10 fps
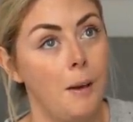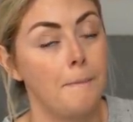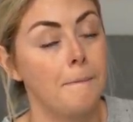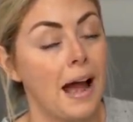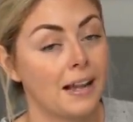
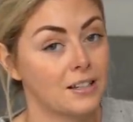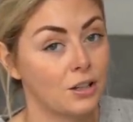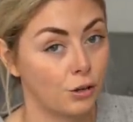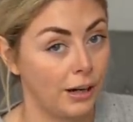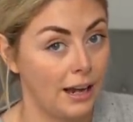mass
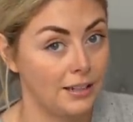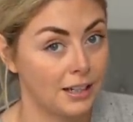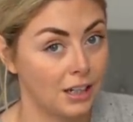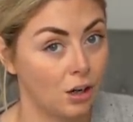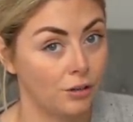
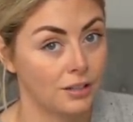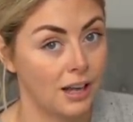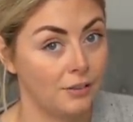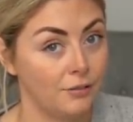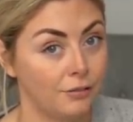creating
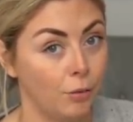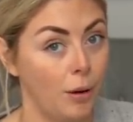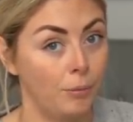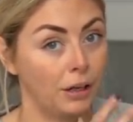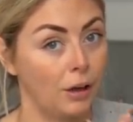content for
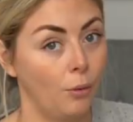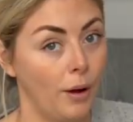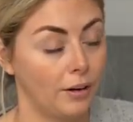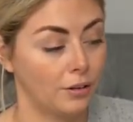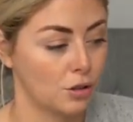when we go
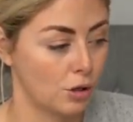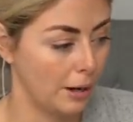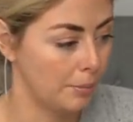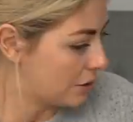away on a trip.